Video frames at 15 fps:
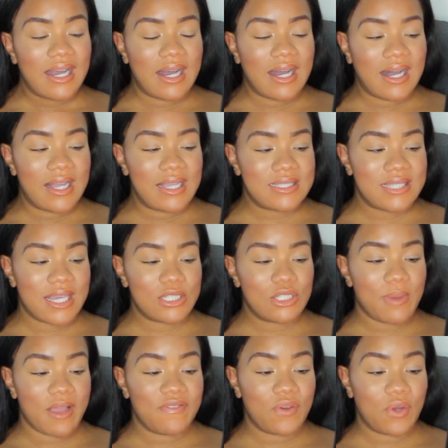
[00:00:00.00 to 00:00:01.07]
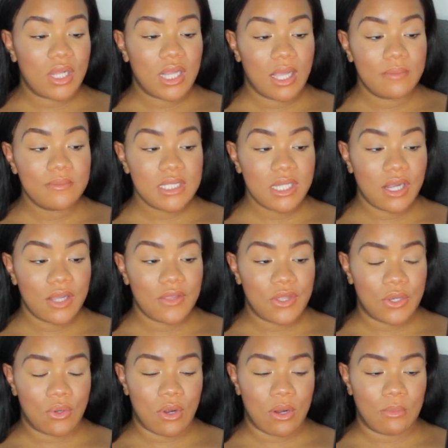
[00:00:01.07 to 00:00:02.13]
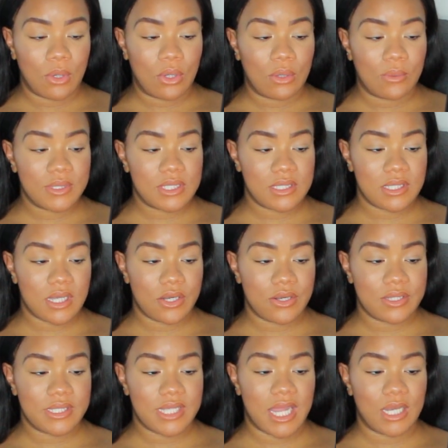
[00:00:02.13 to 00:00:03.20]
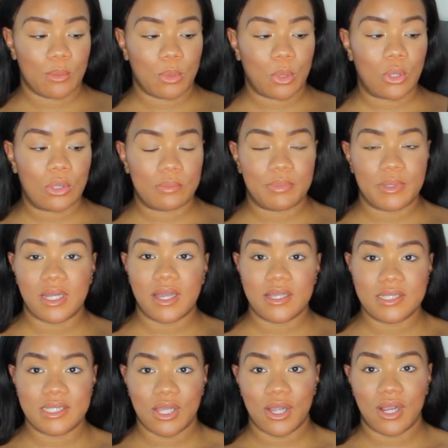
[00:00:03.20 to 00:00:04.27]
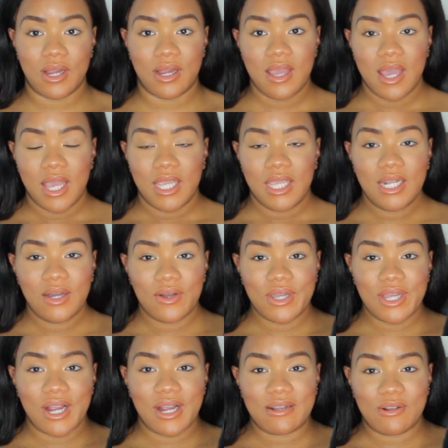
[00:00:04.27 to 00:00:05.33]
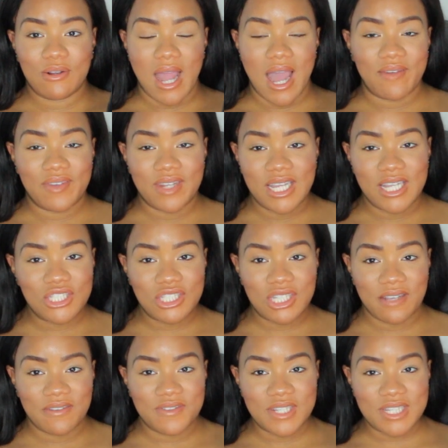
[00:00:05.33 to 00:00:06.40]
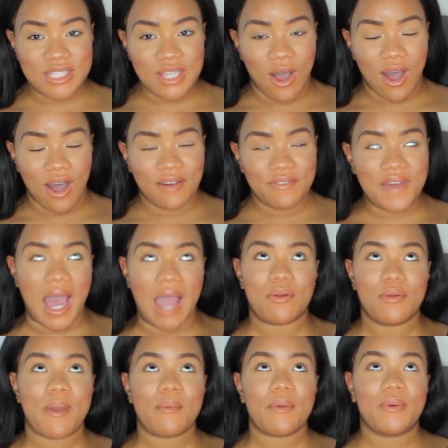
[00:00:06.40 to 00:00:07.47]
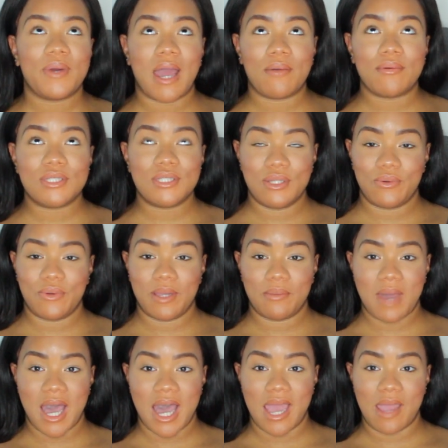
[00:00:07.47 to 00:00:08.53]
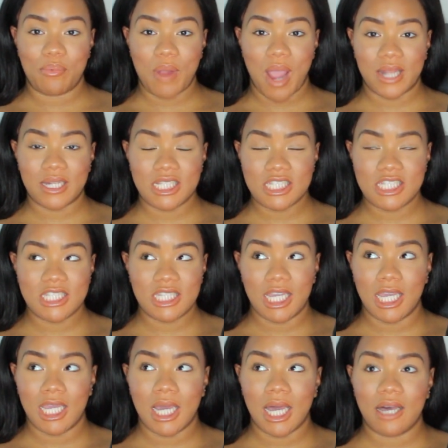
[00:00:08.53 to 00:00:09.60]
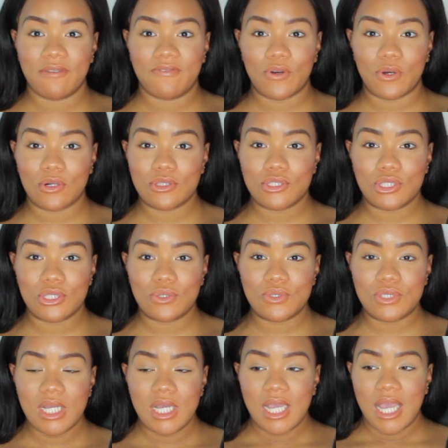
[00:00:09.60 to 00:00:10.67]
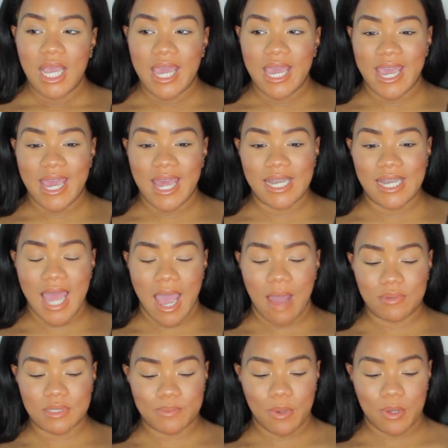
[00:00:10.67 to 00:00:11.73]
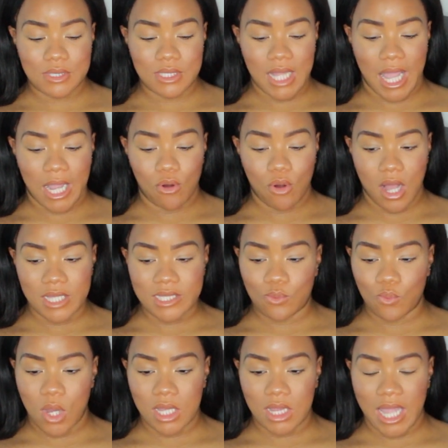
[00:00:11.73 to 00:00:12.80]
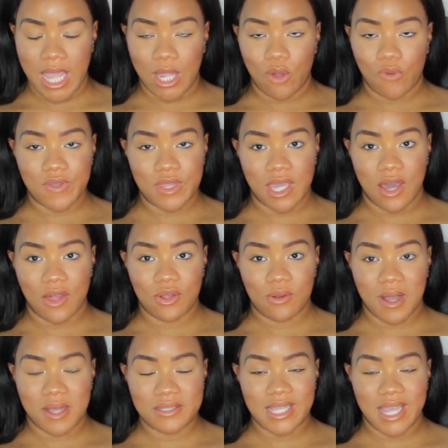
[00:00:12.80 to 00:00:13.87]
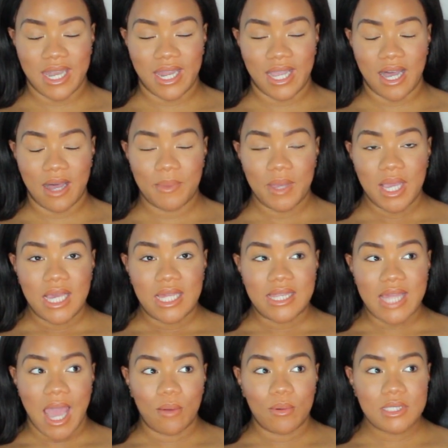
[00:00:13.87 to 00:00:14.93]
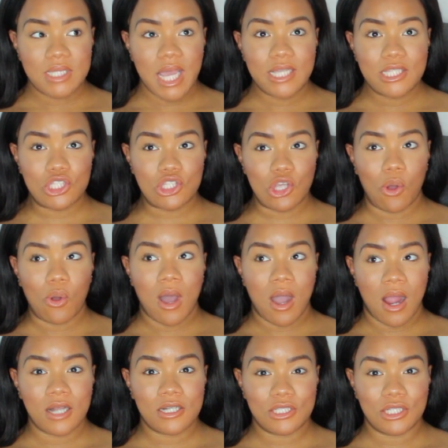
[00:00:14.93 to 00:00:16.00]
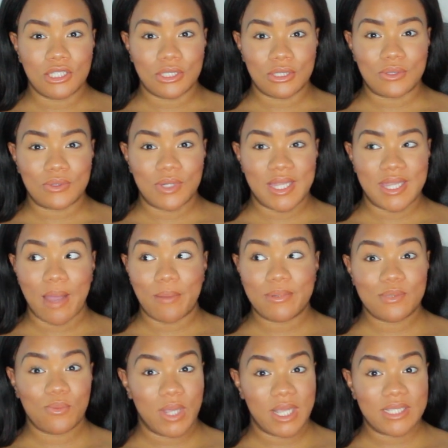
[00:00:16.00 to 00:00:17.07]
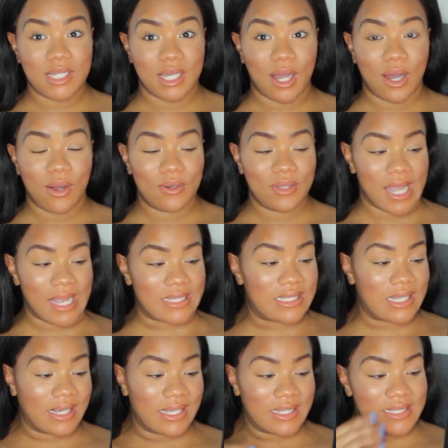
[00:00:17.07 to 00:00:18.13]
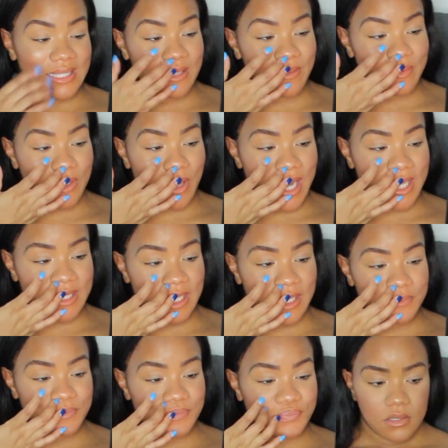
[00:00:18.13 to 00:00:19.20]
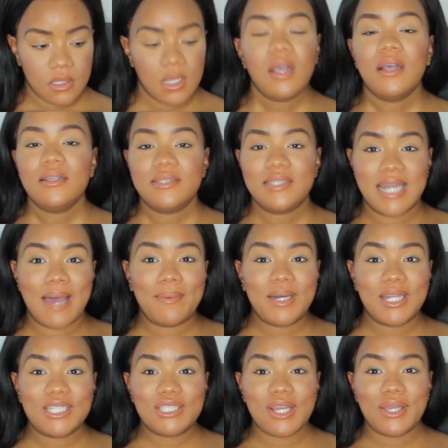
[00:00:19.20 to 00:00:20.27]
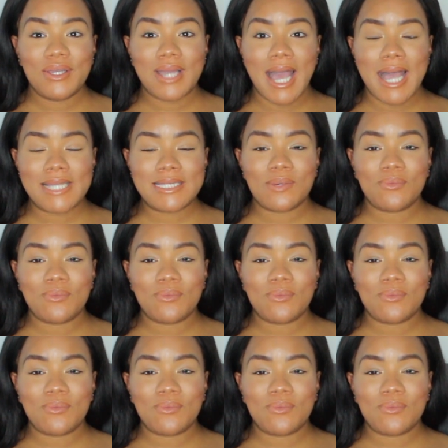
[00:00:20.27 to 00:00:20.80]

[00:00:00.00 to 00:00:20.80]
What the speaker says: It says you might feel clumsier than normal, which is understandable because your gravity shift is off. I remember when I was doing my pregnancy photo shoot and I was supposed to like cross one leg over the other while standing up. That was like so hard to do. And that was weeks ago. Like seriously, it was crazy. So now I'm going to show you guys